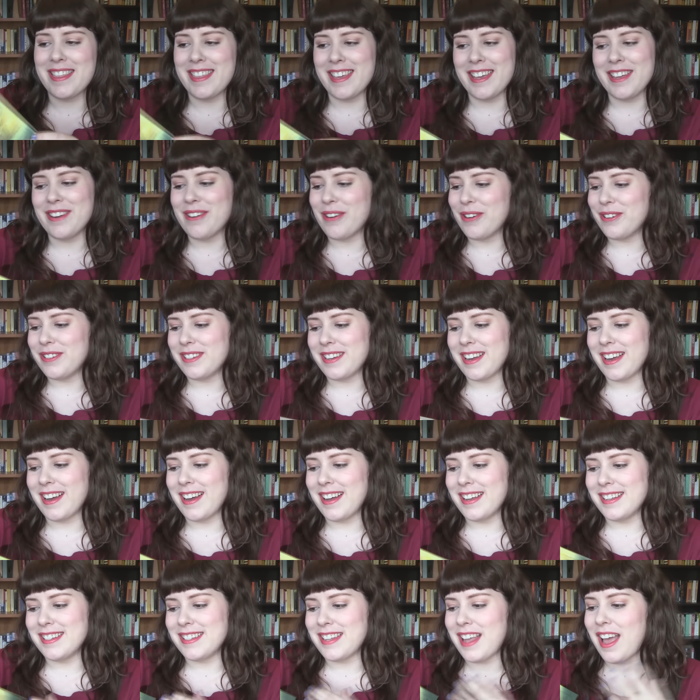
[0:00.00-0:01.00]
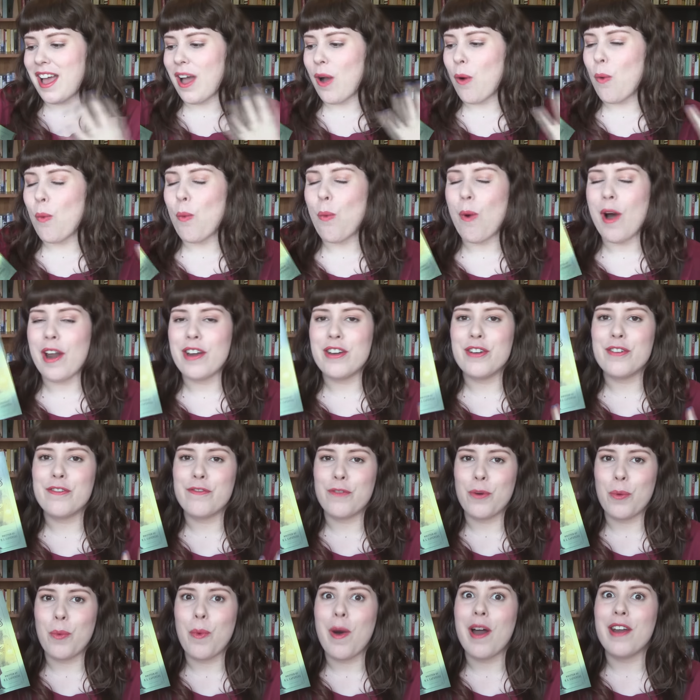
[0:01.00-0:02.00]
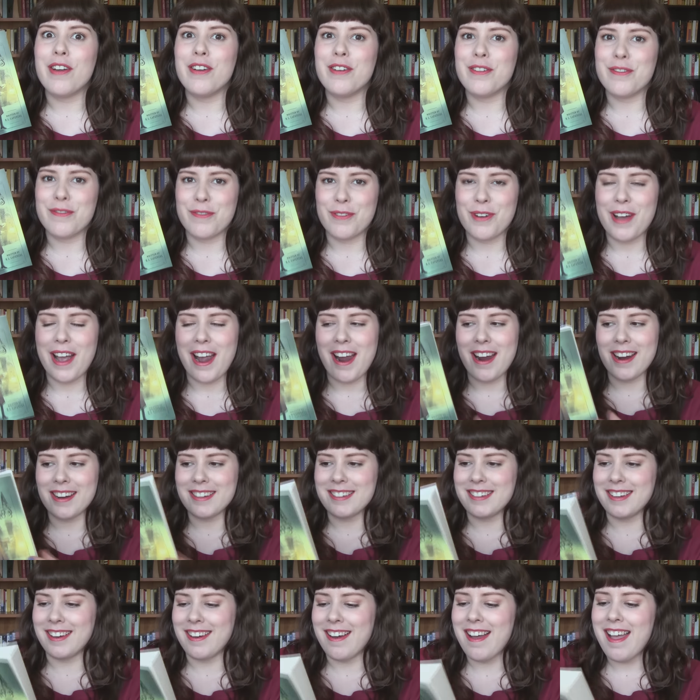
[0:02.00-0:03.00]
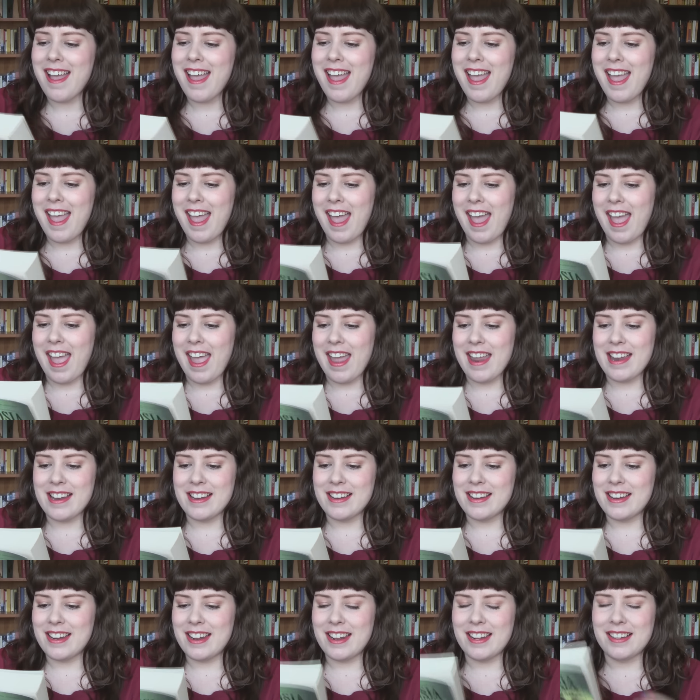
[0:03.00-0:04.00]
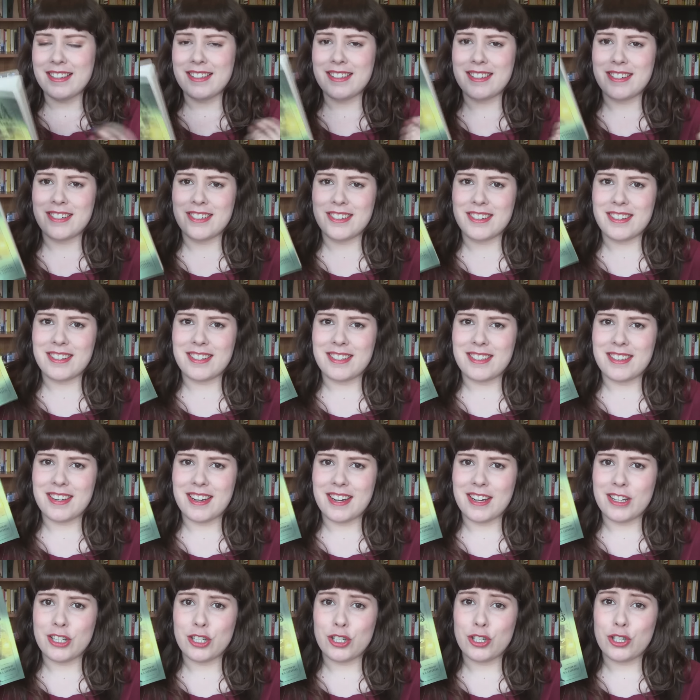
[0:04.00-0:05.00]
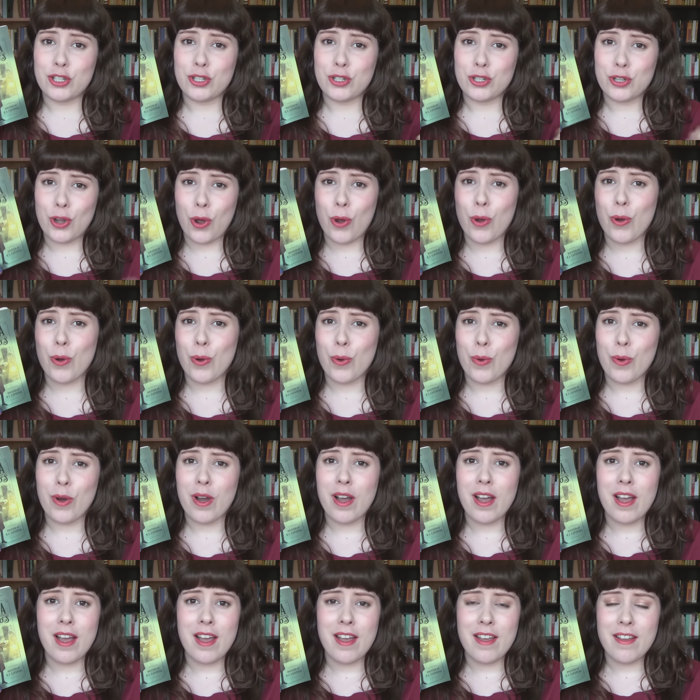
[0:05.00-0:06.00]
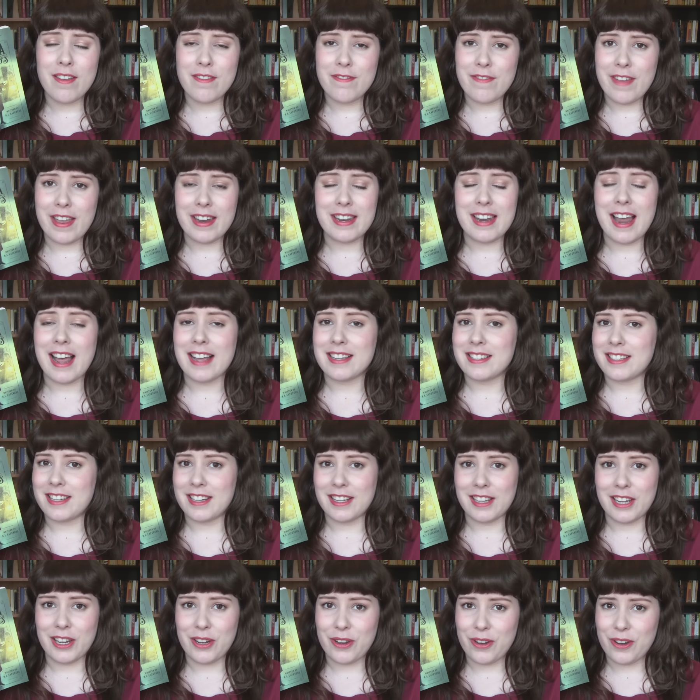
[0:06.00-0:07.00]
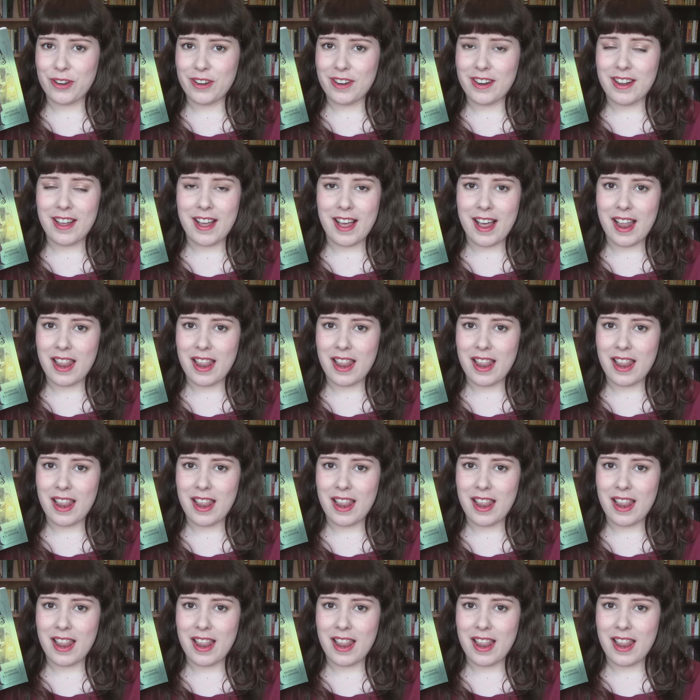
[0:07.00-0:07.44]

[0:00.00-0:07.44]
Theodosia is a wonderful, wonderful character, and it's just, it's so fantastically good.